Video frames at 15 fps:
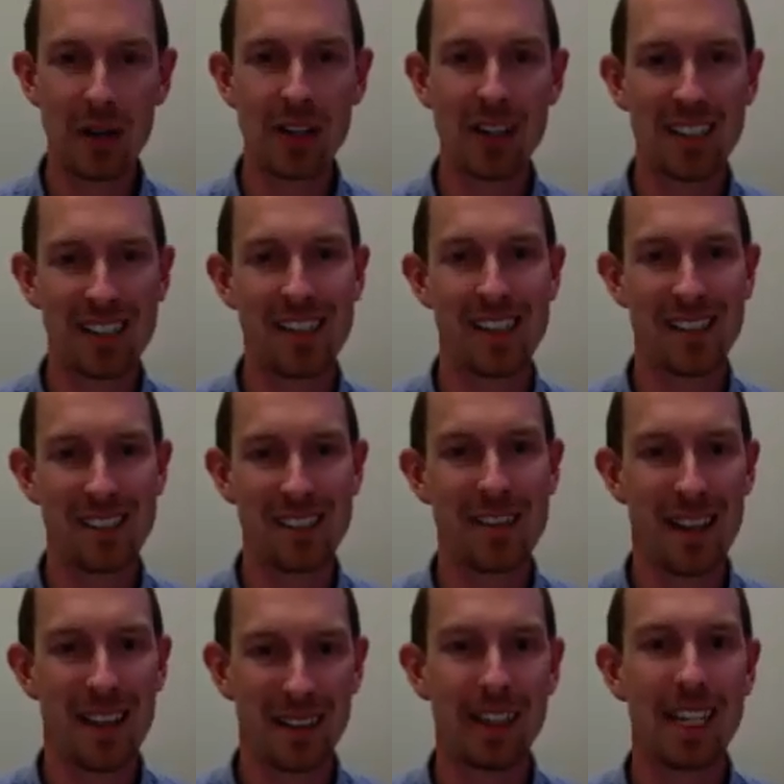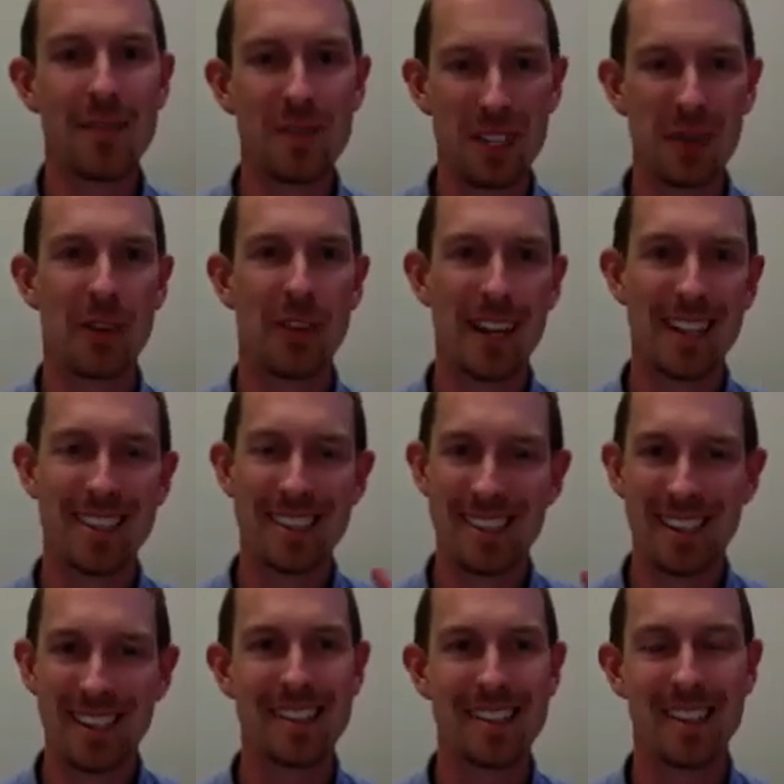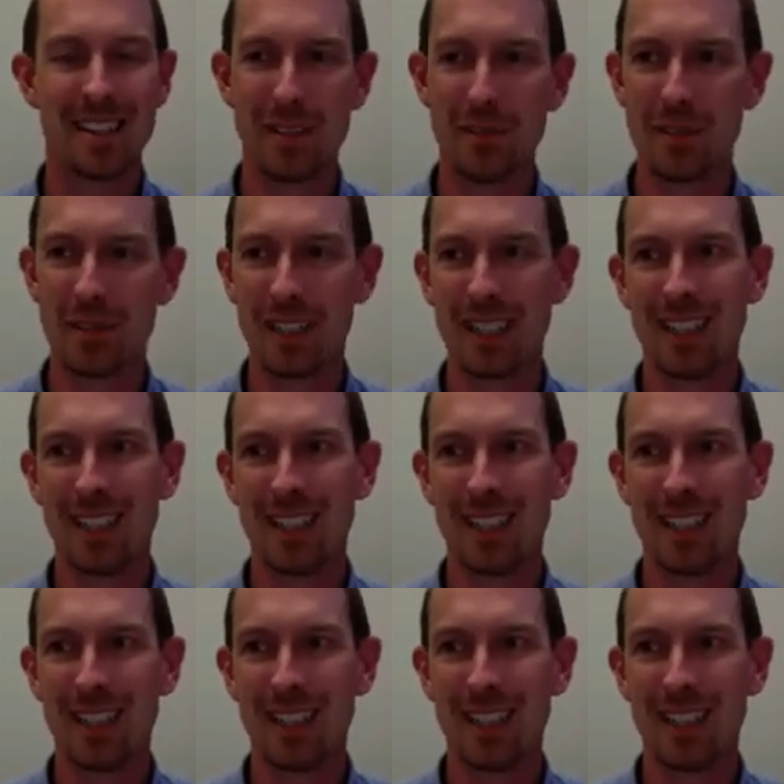Because it leaves you with that sense of